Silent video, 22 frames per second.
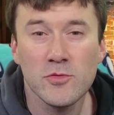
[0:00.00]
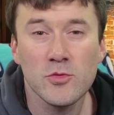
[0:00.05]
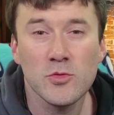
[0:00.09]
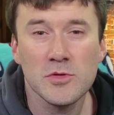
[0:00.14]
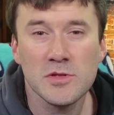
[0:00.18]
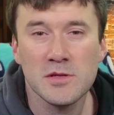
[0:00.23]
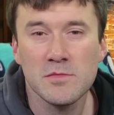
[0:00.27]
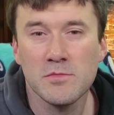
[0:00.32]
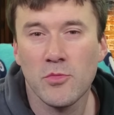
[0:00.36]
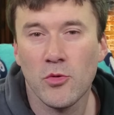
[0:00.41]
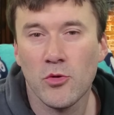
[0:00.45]

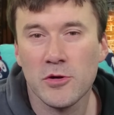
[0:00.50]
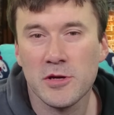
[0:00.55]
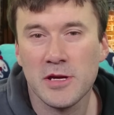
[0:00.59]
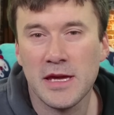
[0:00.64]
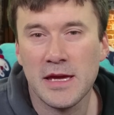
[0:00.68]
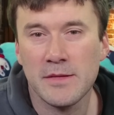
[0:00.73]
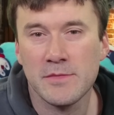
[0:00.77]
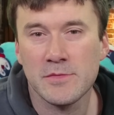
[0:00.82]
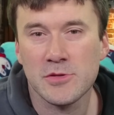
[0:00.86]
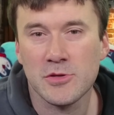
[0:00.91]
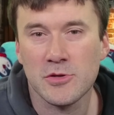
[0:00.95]
rules in board
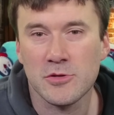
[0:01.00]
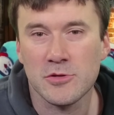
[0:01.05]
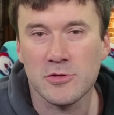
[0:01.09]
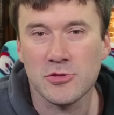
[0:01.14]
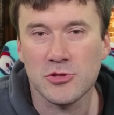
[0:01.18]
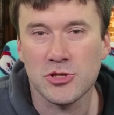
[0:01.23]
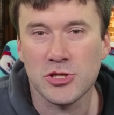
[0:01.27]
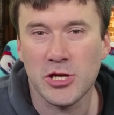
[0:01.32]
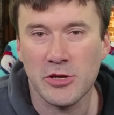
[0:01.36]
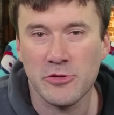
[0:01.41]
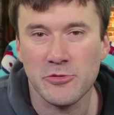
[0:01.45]
games are
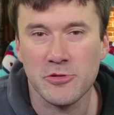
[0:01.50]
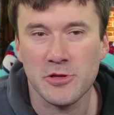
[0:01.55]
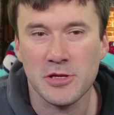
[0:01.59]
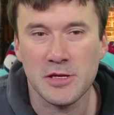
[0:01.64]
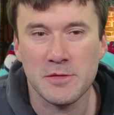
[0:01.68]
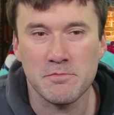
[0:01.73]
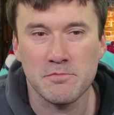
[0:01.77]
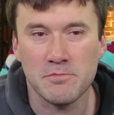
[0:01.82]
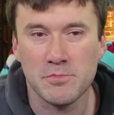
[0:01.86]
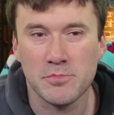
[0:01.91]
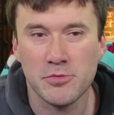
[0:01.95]

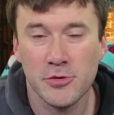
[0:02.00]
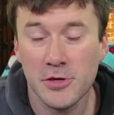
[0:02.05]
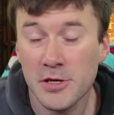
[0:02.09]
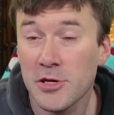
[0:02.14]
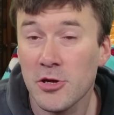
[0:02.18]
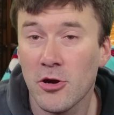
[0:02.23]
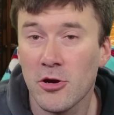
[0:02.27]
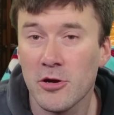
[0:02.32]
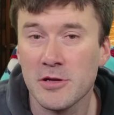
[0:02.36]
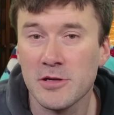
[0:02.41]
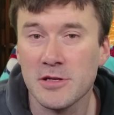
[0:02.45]
generally pretty
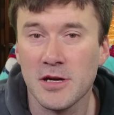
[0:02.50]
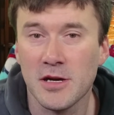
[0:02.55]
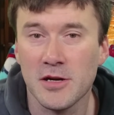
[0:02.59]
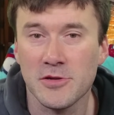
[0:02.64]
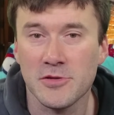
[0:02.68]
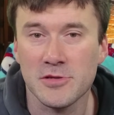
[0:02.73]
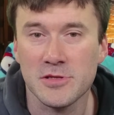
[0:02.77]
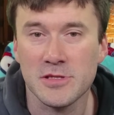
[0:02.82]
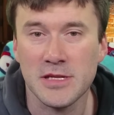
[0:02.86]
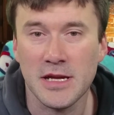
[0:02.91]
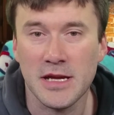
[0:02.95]
hard to
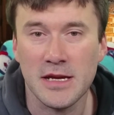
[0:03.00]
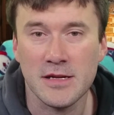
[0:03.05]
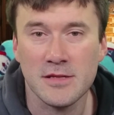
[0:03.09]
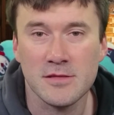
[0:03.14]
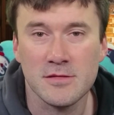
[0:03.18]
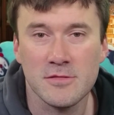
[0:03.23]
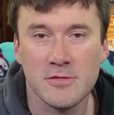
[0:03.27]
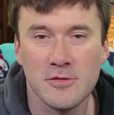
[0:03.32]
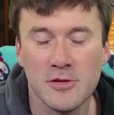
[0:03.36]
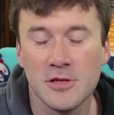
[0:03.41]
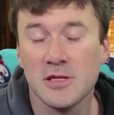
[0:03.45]

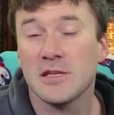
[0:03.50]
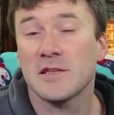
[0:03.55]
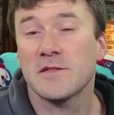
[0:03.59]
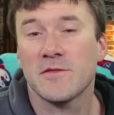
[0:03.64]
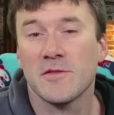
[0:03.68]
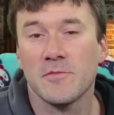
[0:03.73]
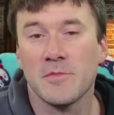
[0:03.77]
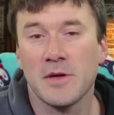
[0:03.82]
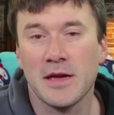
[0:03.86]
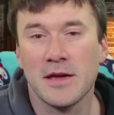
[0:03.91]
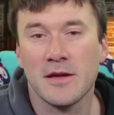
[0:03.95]
understand, or at least
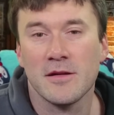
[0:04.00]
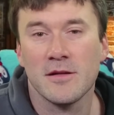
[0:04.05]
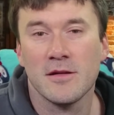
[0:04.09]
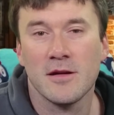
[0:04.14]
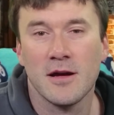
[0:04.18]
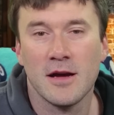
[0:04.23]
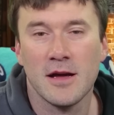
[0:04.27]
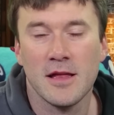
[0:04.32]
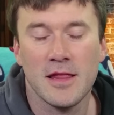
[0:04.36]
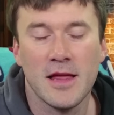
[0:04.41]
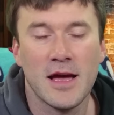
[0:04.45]
for me.
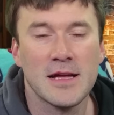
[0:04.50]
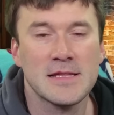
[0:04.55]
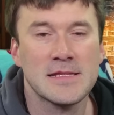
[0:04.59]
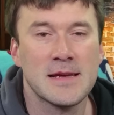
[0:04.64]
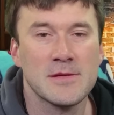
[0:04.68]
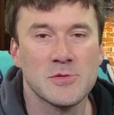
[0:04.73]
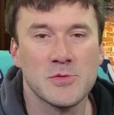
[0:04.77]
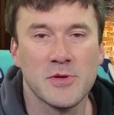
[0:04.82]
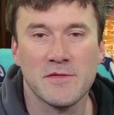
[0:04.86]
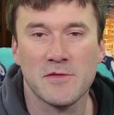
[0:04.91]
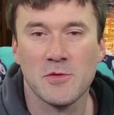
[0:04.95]
Uh, a lot of
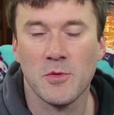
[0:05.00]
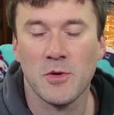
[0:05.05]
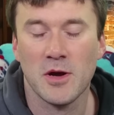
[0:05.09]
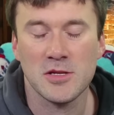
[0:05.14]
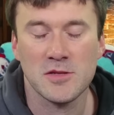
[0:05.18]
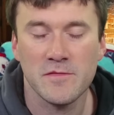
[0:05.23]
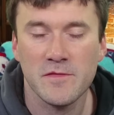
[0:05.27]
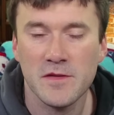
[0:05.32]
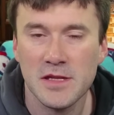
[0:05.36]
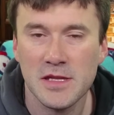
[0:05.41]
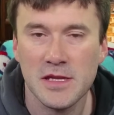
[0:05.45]
times we have to
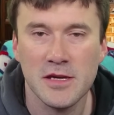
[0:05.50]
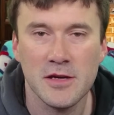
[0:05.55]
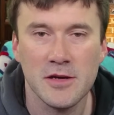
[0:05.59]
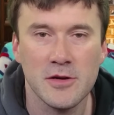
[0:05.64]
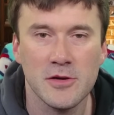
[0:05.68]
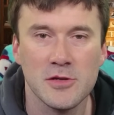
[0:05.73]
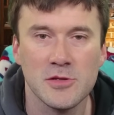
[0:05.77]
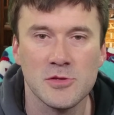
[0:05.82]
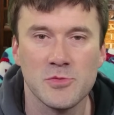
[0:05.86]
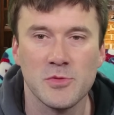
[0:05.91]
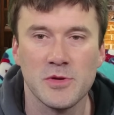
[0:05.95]
watch
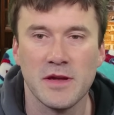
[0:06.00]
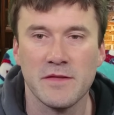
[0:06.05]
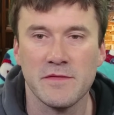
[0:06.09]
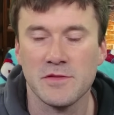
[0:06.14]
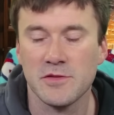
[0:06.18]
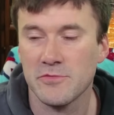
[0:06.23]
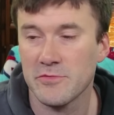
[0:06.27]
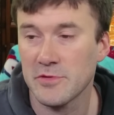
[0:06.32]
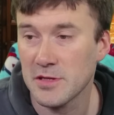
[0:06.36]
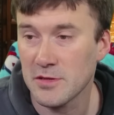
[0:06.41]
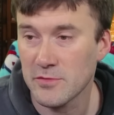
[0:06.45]
videos, we have
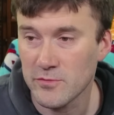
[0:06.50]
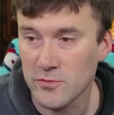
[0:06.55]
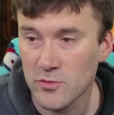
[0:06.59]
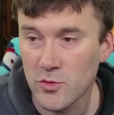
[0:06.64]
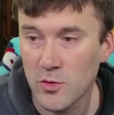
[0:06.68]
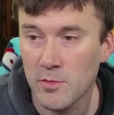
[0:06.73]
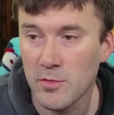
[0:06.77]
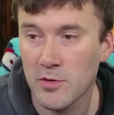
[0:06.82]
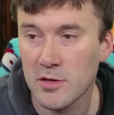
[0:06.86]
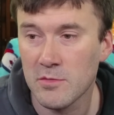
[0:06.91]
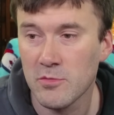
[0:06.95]
to read the
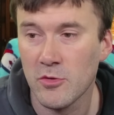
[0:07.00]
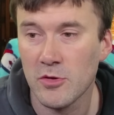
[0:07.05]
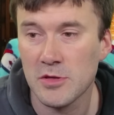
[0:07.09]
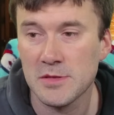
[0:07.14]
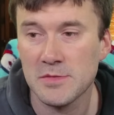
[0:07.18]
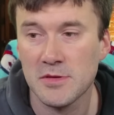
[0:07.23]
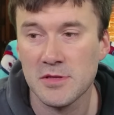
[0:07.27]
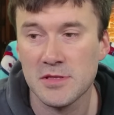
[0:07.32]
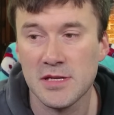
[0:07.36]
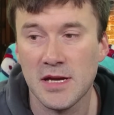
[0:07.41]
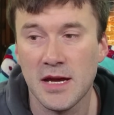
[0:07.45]
rulebook
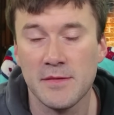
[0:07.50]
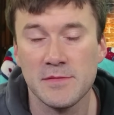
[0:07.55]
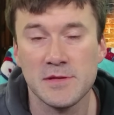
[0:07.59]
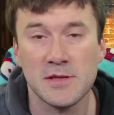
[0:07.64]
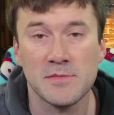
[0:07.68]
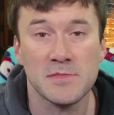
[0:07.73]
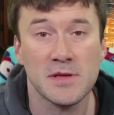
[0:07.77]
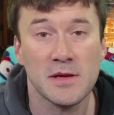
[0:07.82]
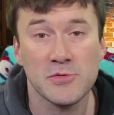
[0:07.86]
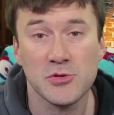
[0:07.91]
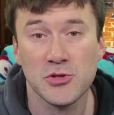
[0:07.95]
multiple times.
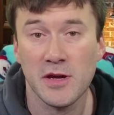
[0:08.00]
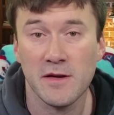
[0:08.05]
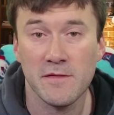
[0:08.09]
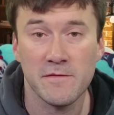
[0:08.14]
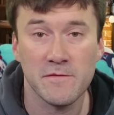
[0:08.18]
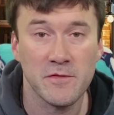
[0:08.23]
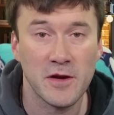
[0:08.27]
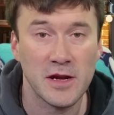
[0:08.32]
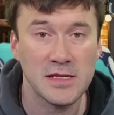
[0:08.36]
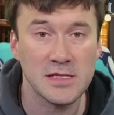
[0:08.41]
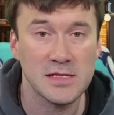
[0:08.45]
Sometimes you have
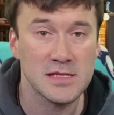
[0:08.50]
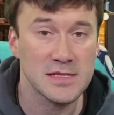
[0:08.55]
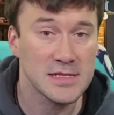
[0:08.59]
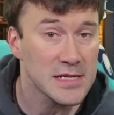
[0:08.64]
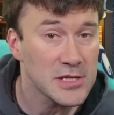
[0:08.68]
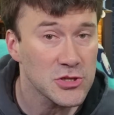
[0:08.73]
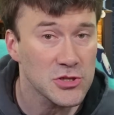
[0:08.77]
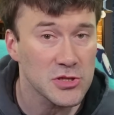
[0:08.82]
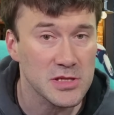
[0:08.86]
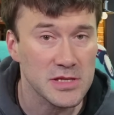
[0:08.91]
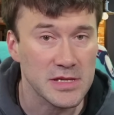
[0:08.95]
friends
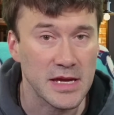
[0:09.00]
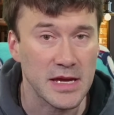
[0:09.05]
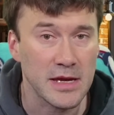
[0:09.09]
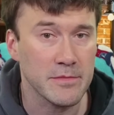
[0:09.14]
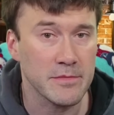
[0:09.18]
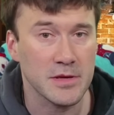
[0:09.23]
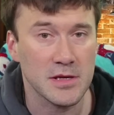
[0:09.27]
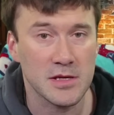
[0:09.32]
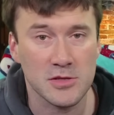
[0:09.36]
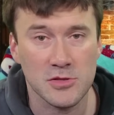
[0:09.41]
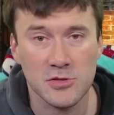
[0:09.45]
teach you the
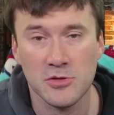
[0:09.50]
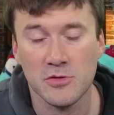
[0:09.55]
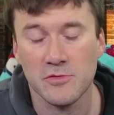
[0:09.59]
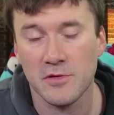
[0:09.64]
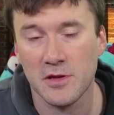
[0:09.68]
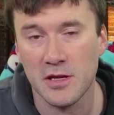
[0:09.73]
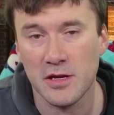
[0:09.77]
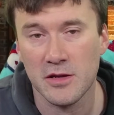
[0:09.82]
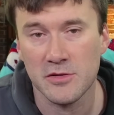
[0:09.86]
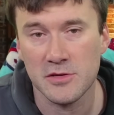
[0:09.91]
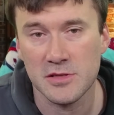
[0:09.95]
game because you don't
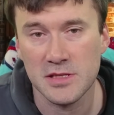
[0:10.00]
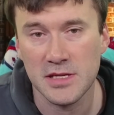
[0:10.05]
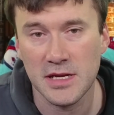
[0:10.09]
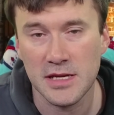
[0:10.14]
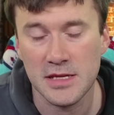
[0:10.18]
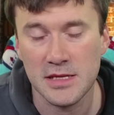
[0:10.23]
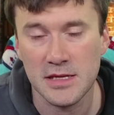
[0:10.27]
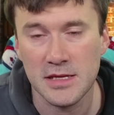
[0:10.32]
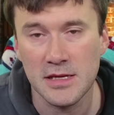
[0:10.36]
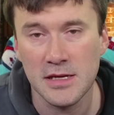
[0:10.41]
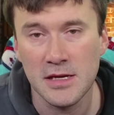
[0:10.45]
really
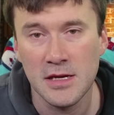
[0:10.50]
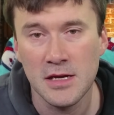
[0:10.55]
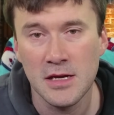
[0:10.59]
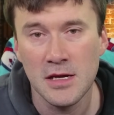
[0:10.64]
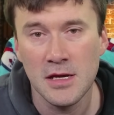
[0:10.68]
understand it.